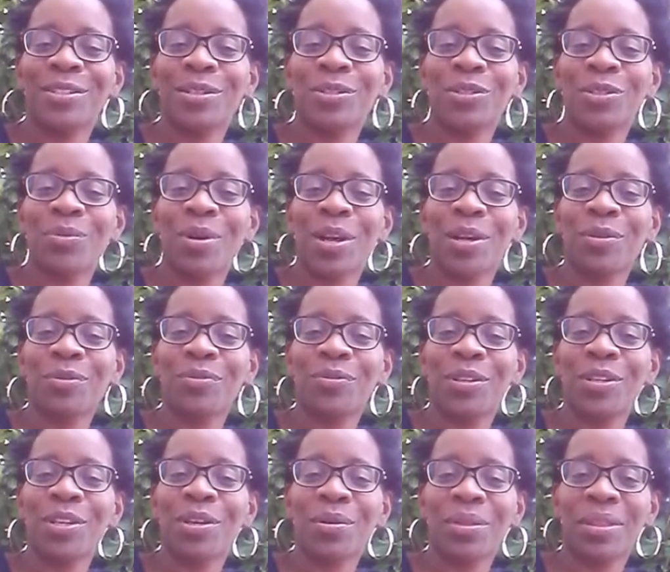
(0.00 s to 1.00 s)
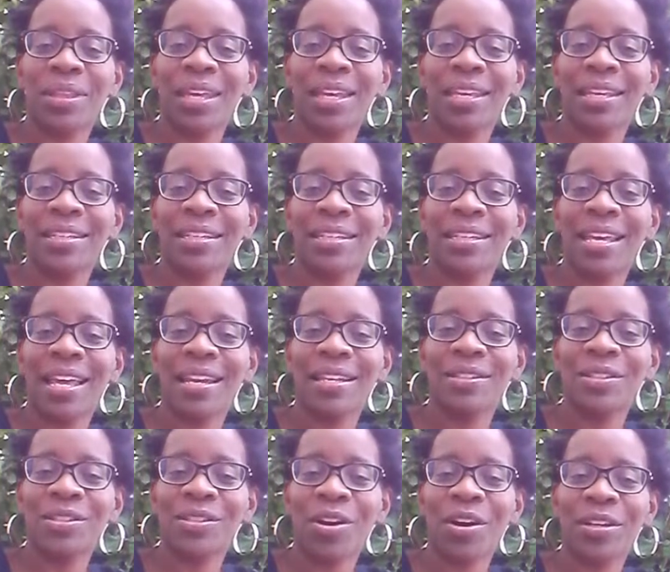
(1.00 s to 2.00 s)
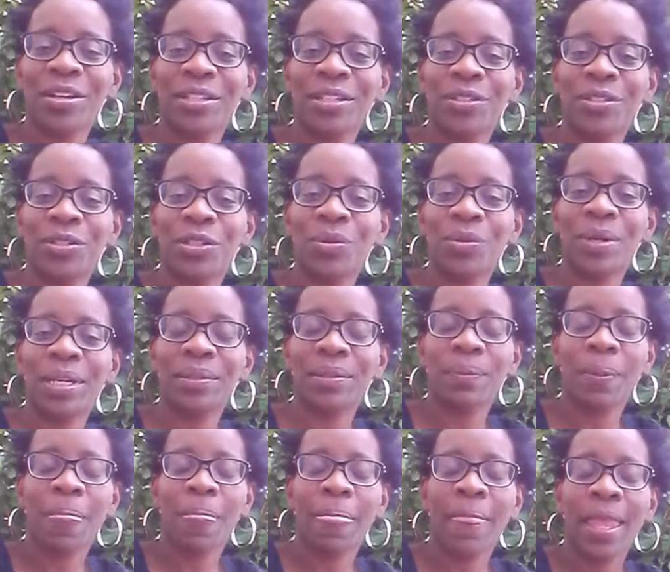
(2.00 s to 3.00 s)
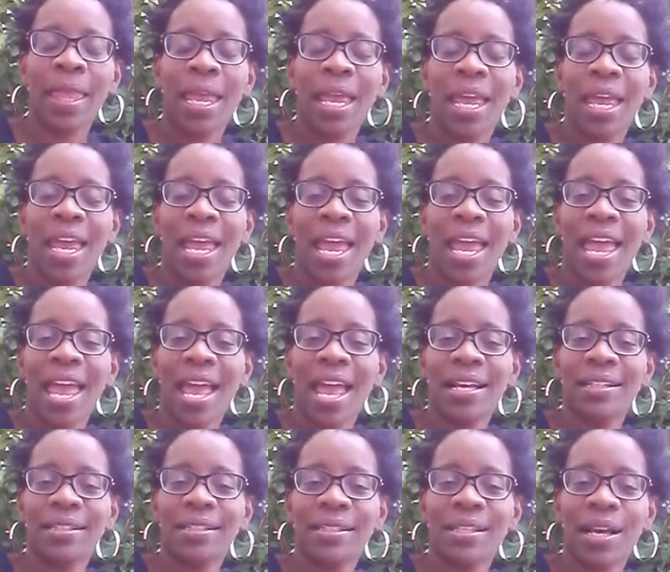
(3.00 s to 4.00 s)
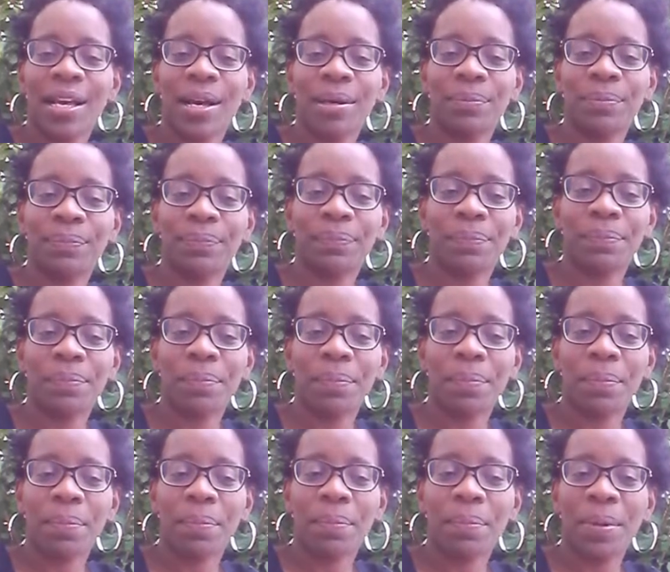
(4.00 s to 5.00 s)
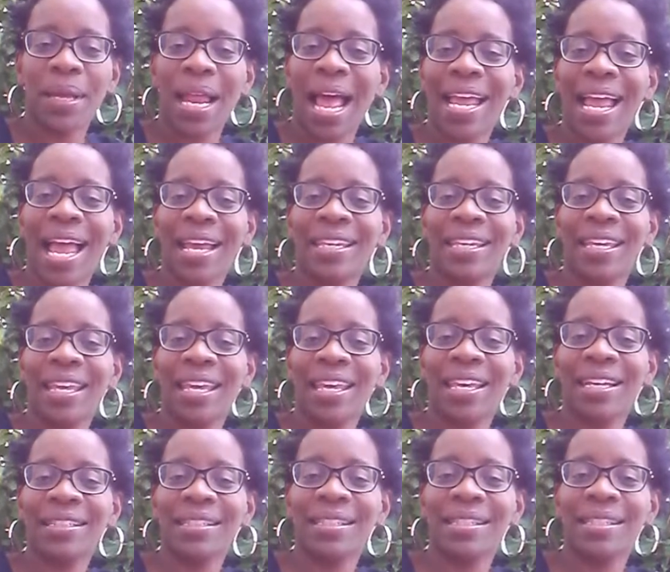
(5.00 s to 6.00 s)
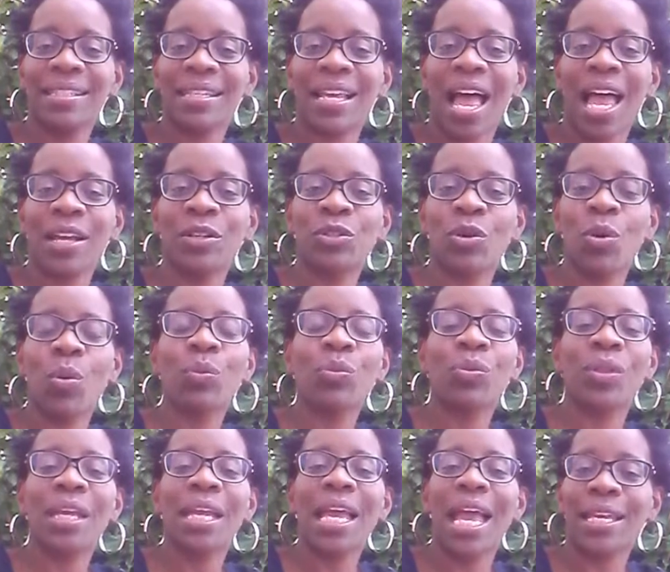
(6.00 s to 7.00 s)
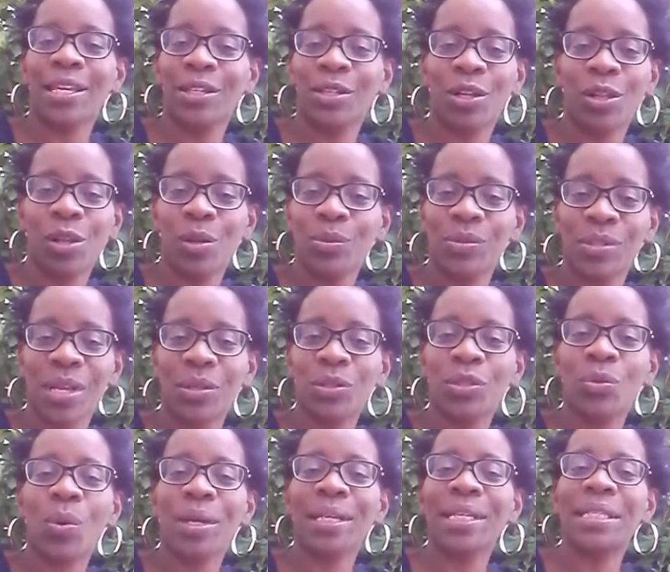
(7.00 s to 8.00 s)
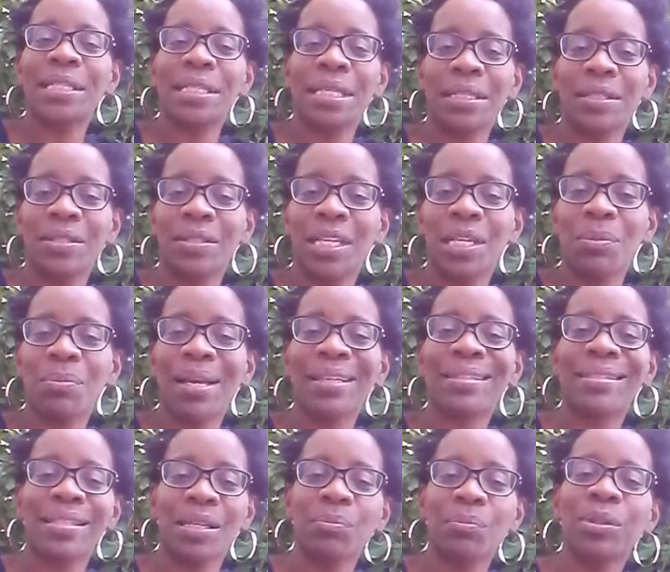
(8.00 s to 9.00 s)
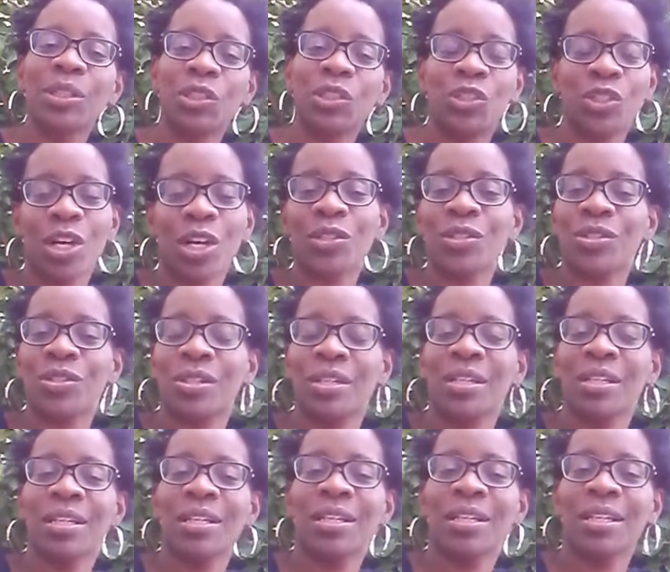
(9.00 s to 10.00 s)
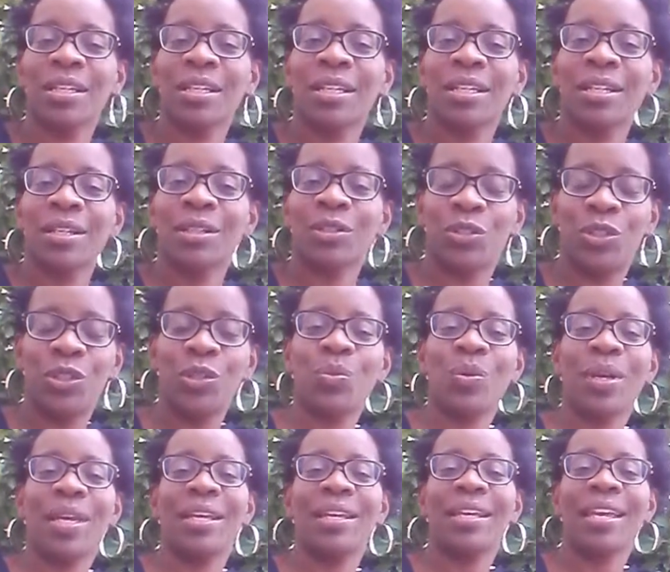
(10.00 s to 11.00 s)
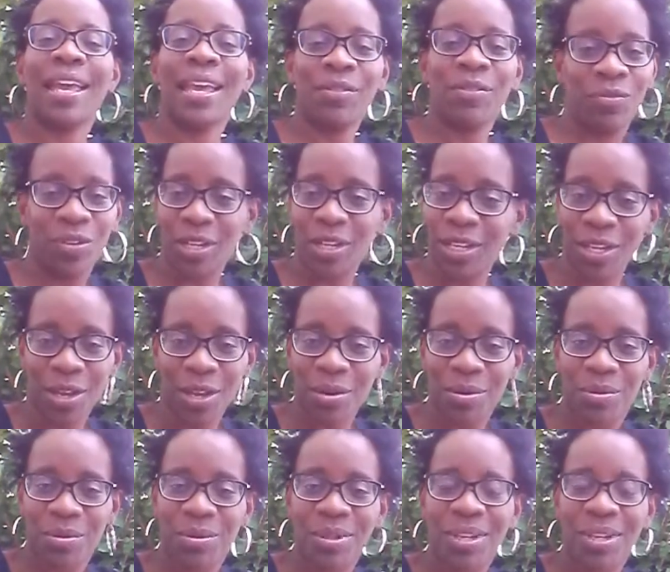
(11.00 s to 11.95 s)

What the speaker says: do my own video thing and get it started and do it. And, but I don't think I could close out 2016 by simply just doing a video.